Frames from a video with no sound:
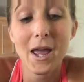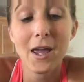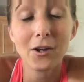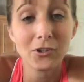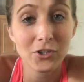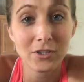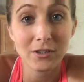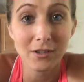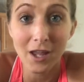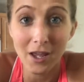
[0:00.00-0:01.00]

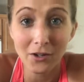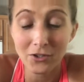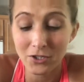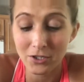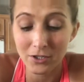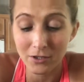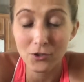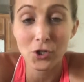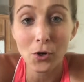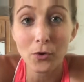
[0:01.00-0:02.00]
It'll just
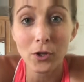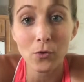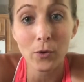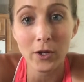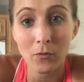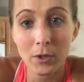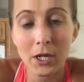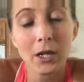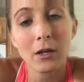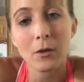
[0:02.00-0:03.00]
show you what you've been
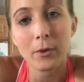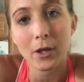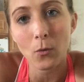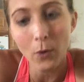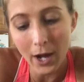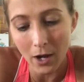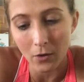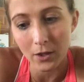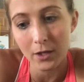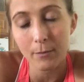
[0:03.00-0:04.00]
eating. You'll be like,
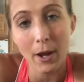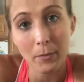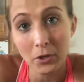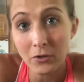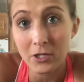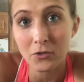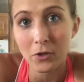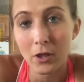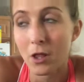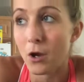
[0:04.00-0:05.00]
wow, like my protein's
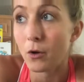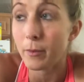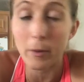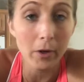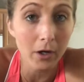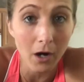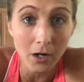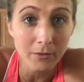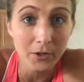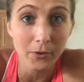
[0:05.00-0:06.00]
really low, or maybe your
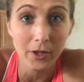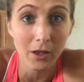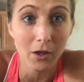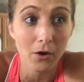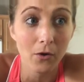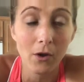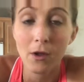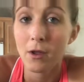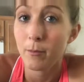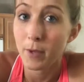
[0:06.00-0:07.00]
carbs are really low,
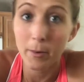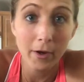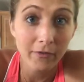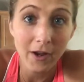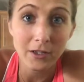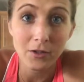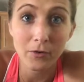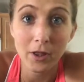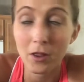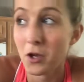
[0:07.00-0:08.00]
maybe your fats are
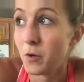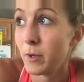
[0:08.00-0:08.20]
really low,